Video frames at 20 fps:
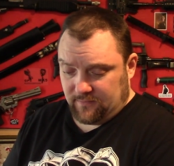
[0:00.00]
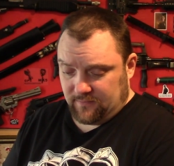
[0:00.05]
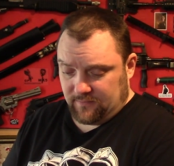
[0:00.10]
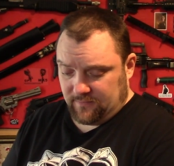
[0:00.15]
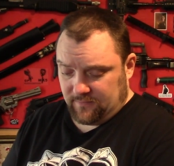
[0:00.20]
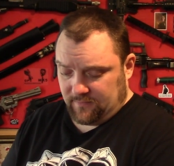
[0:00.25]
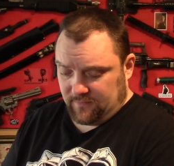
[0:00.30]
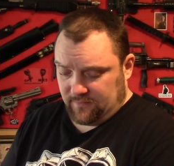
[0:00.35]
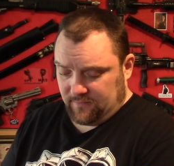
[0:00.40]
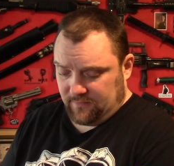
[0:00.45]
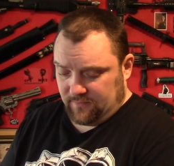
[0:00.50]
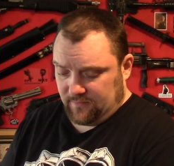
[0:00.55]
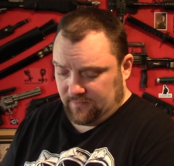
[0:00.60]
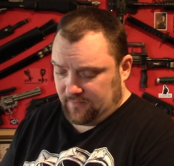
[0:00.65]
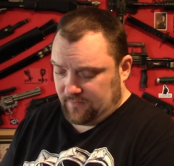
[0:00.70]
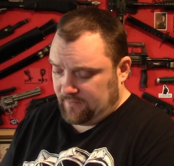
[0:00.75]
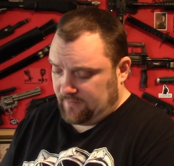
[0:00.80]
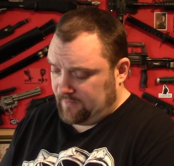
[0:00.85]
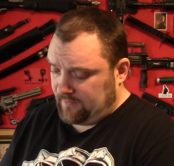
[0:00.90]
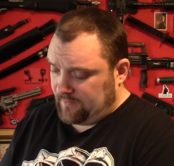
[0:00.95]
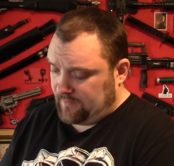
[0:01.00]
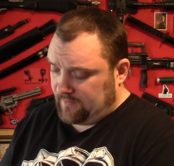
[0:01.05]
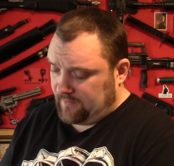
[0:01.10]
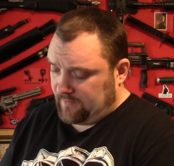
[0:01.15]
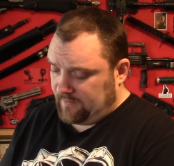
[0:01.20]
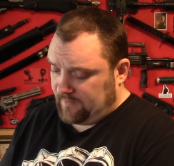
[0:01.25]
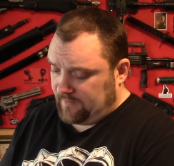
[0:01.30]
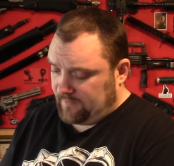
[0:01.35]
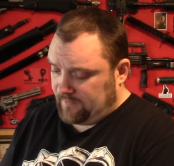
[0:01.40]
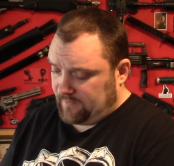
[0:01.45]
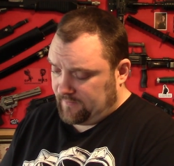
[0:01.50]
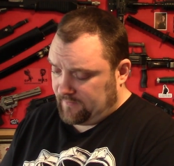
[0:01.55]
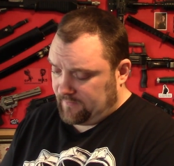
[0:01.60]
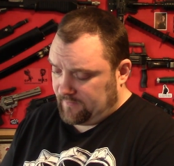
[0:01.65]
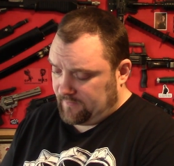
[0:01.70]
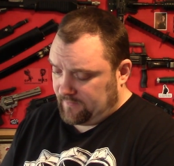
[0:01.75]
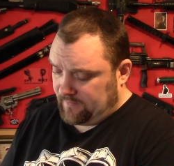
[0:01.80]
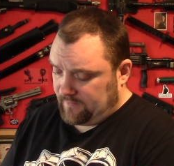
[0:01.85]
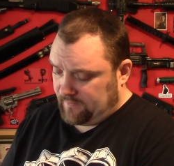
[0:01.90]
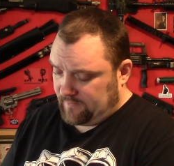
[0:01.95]

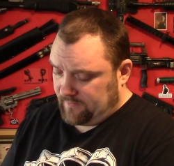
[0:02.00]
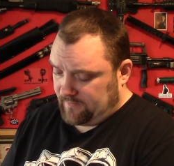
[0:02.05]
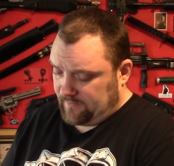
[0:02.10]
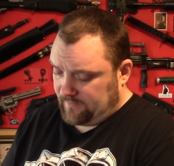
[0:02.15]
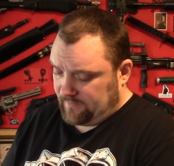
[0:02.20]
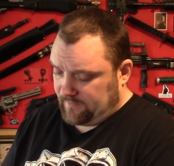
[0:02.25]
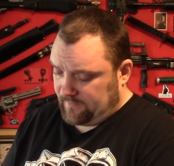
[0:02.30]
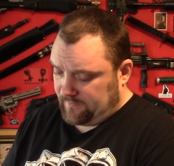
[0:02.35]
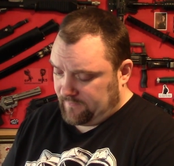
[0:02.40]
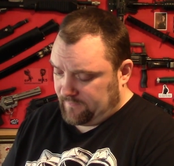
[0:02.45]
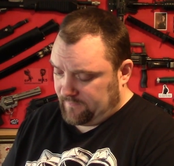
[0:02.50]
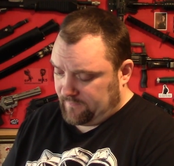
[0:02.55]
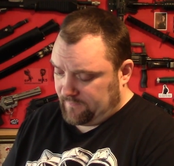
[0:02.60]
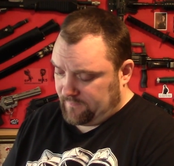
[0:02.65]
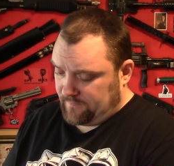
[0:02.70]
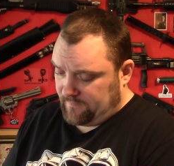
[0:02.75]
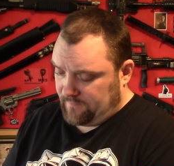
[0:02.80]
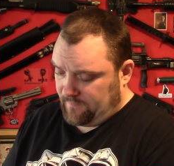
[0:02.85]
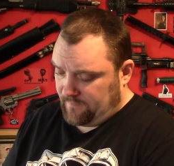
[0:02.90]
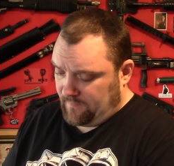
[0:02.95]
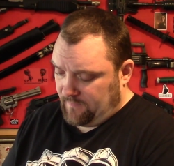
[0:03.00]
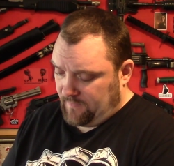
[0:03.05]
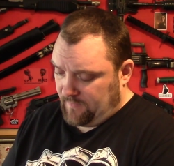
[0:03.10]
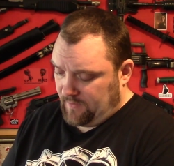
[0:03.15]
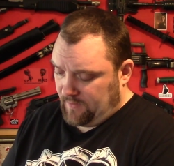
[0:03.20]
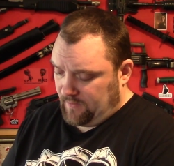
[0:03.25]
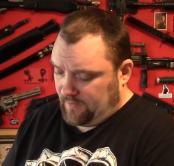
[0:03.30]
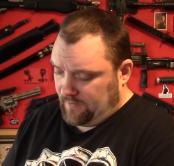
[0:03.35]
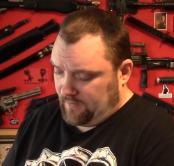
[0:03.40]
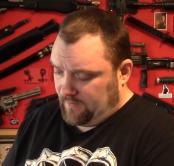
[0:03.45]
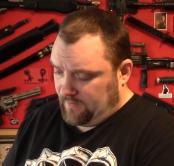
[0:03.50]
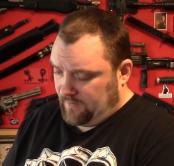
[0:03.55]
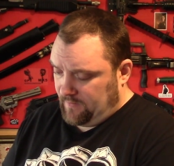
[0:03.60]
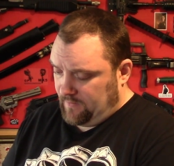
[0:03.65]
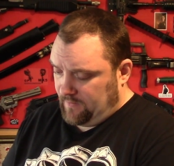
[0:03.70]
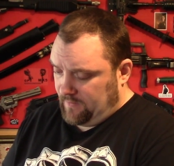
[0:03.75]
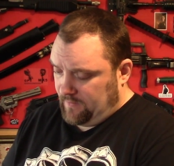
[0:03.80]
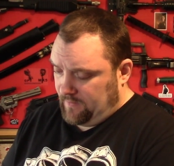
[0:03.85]
(silence)